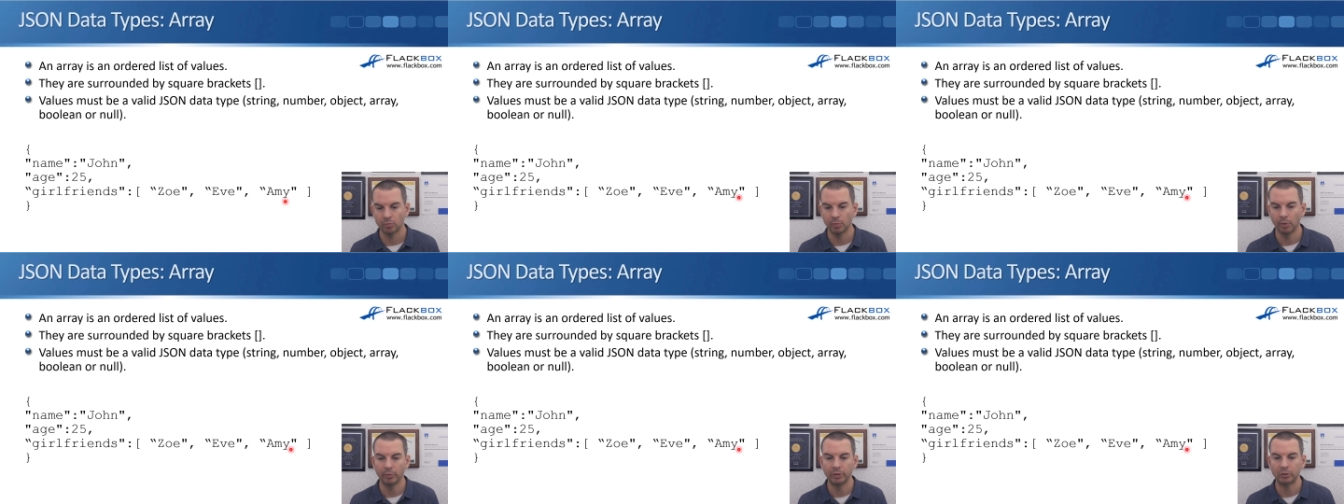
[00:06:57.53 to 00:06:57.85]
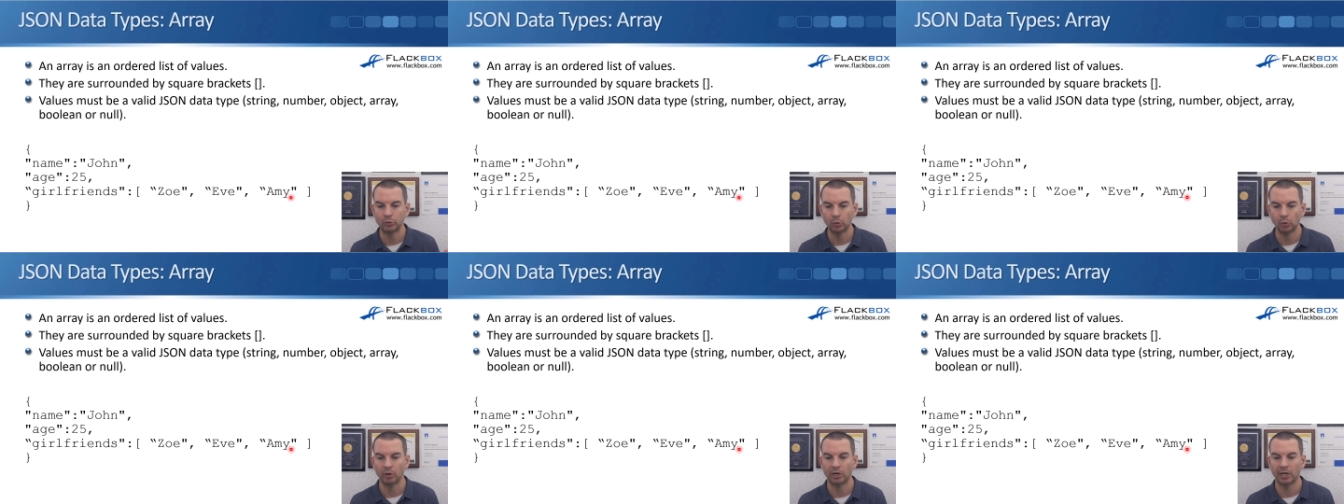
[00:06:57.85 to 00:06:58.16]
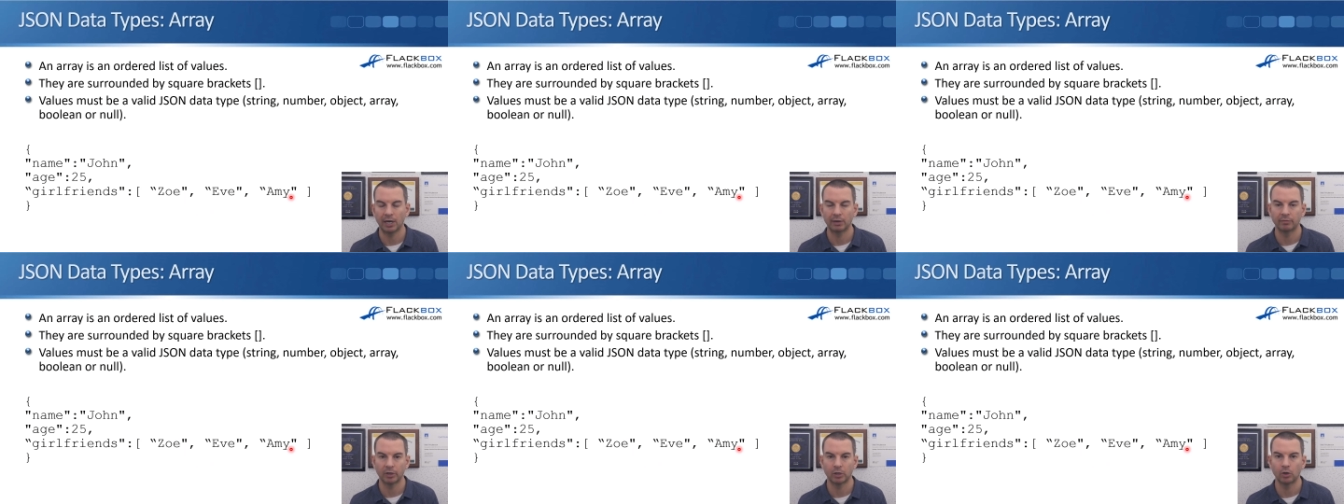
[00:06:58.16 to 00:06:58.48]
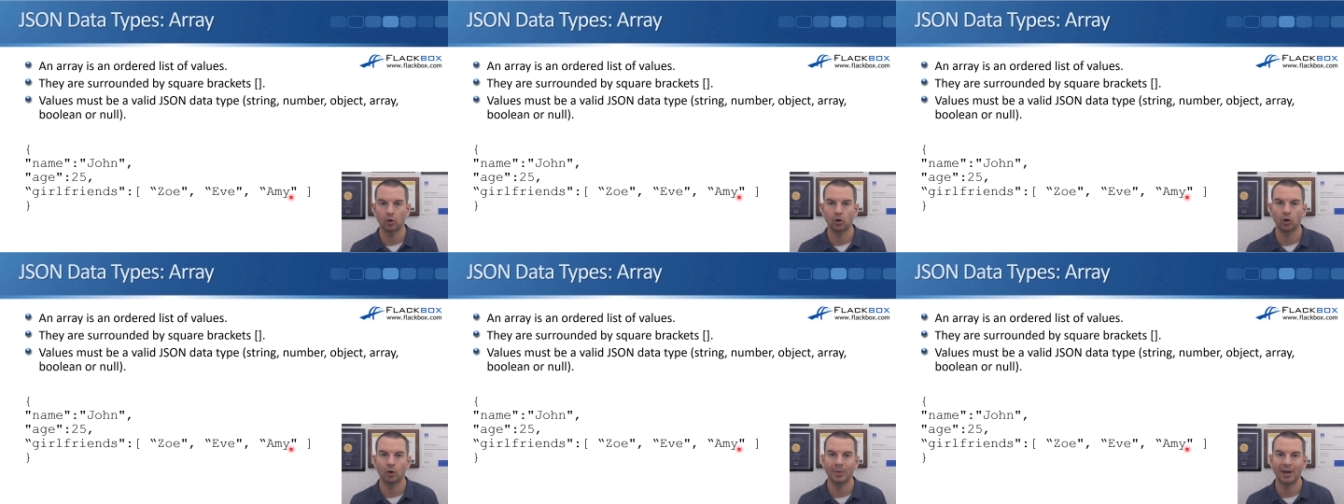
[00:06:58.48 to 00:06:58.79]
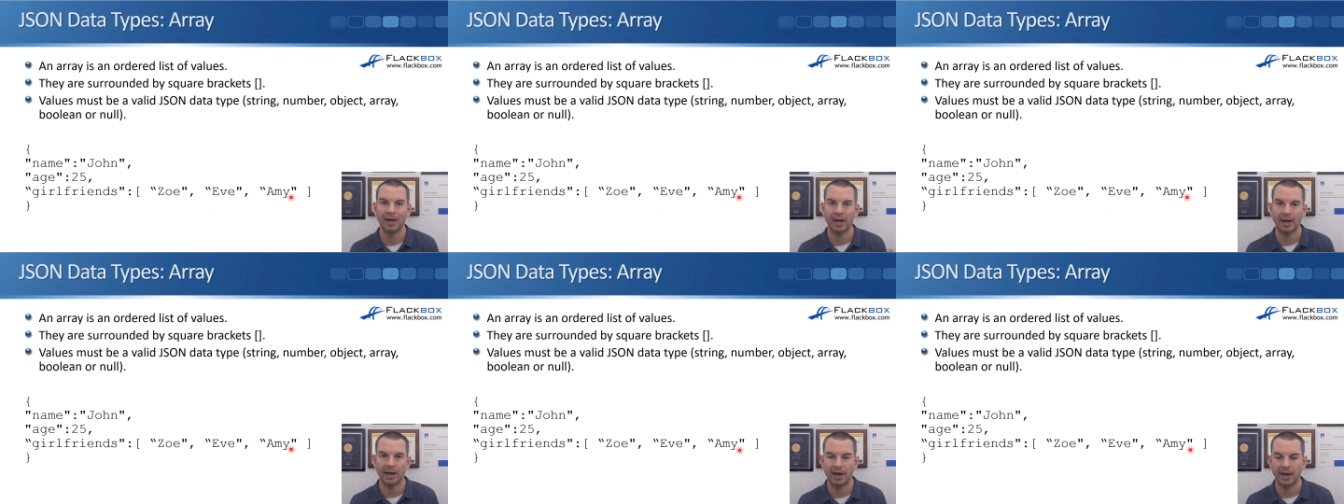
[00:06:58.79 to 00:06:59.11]
but we don't have a
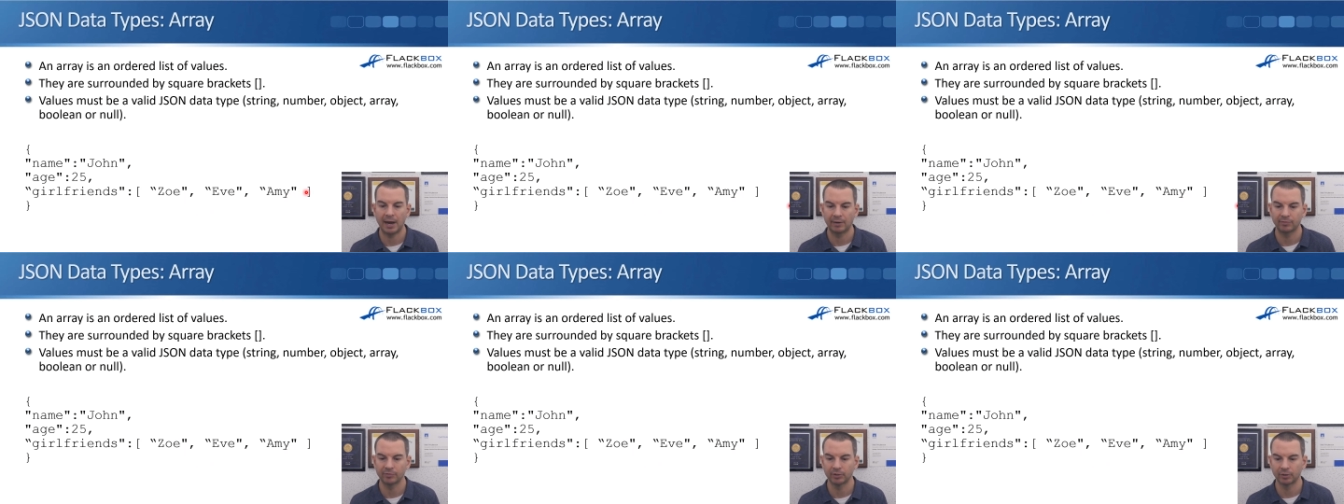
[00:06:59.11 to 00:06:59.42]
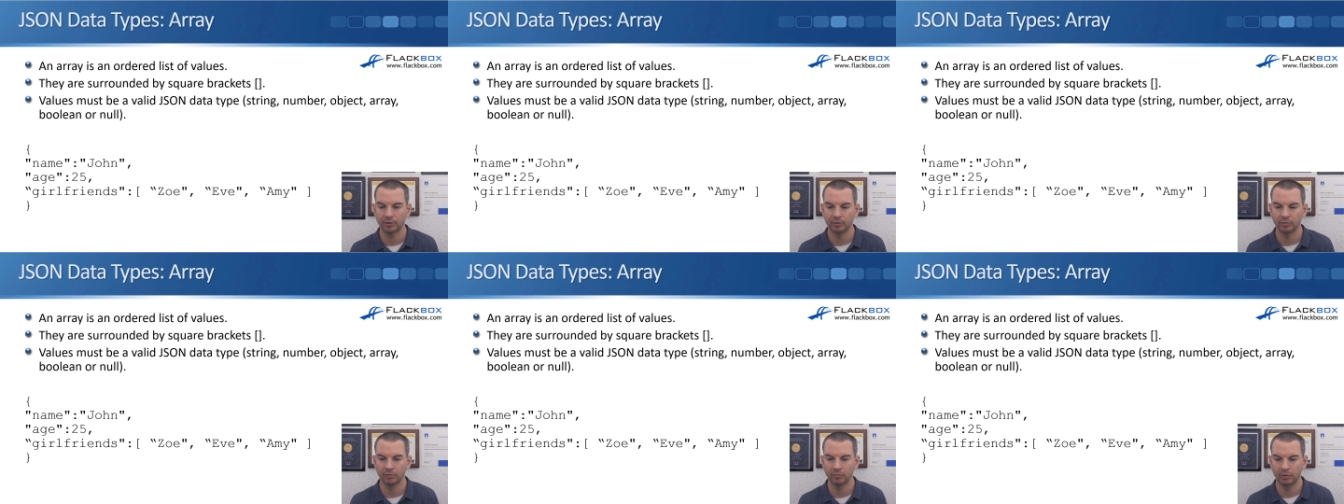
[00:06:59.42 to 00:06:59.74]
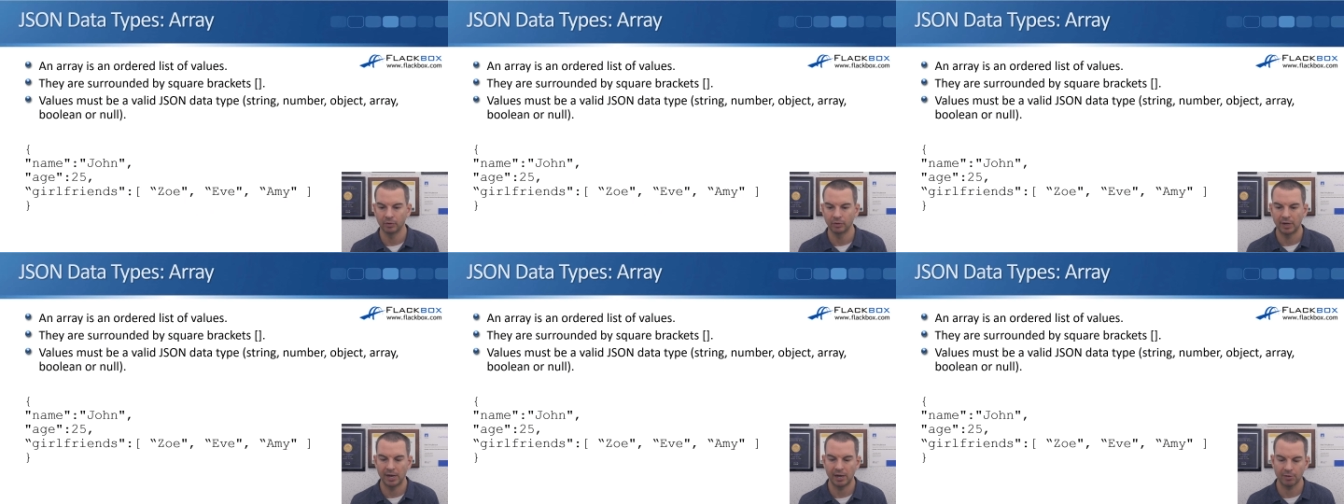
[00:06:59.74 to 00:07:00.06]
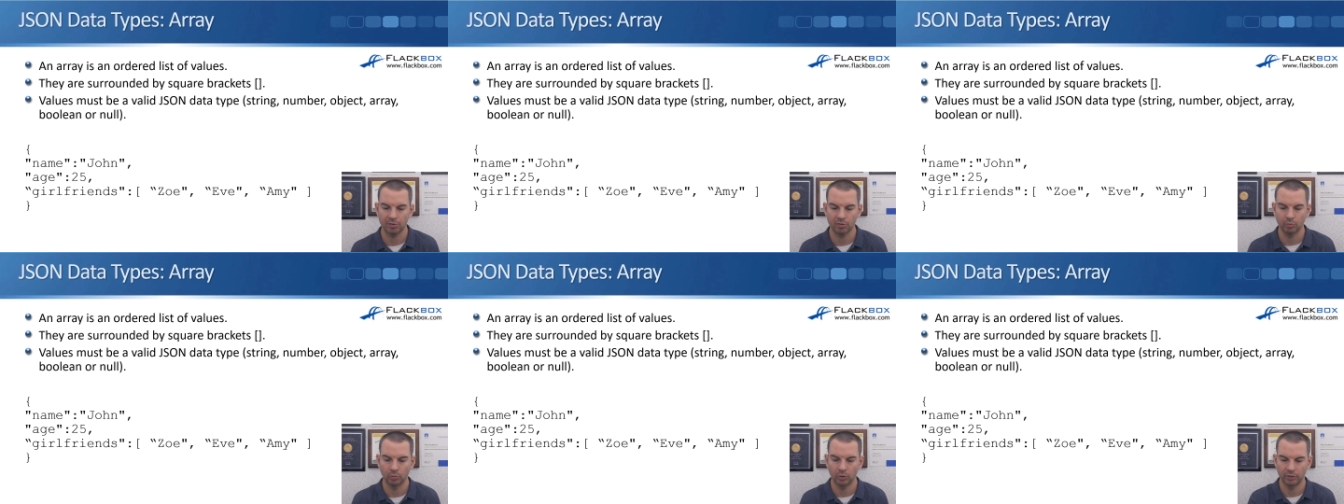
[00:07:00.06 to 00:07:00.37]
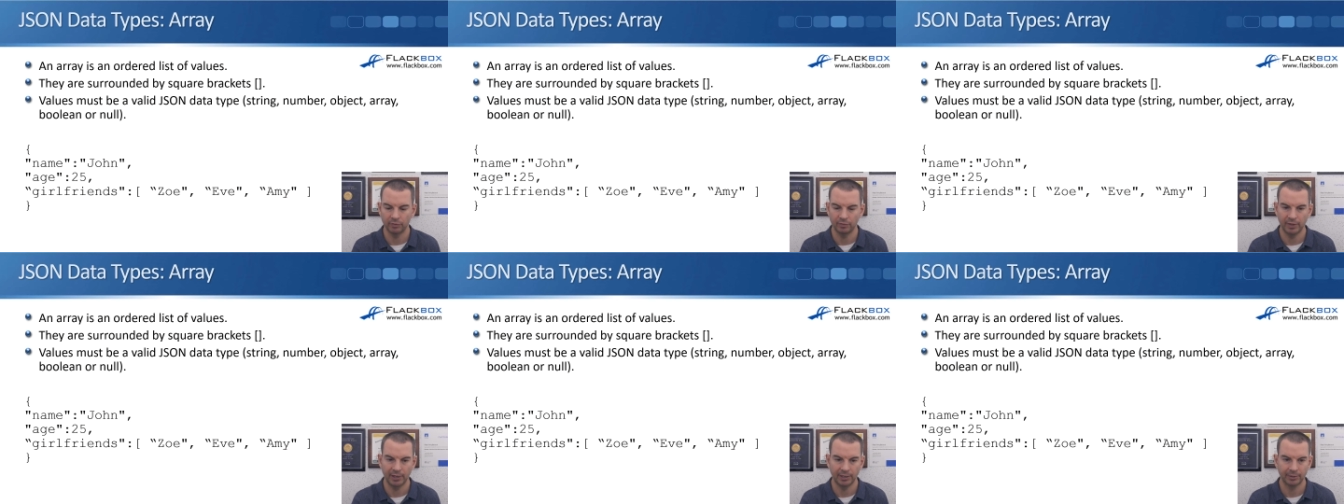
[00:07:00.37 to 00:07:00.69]
comma after the last
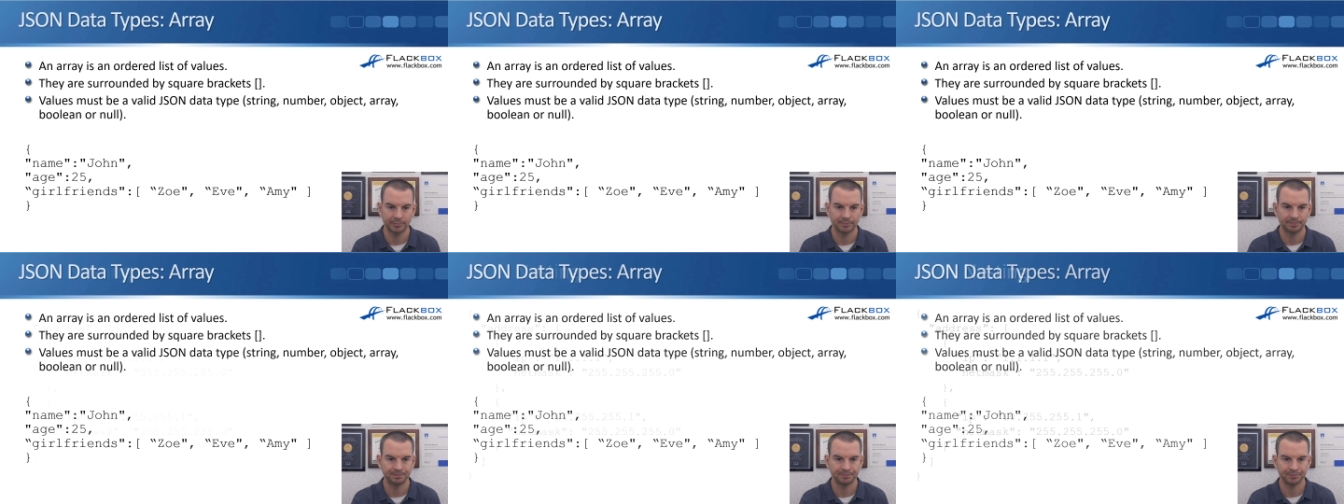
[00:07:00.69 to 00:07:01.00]
one there.